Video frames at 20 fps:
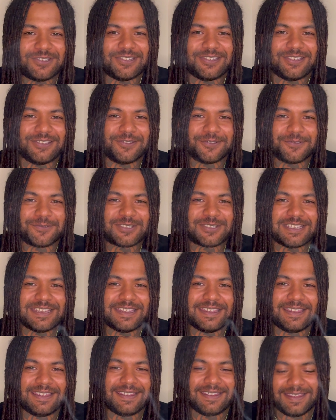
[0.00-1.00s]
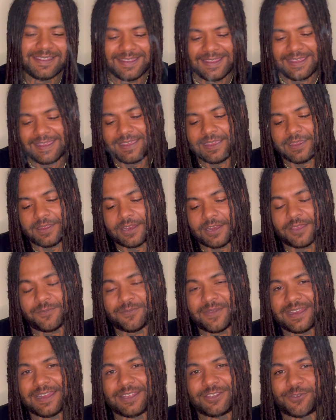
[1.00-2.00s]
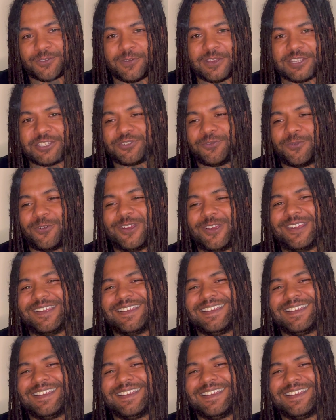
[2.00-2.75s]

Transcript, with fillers: You know what I'm saying? And they met at the restaurant.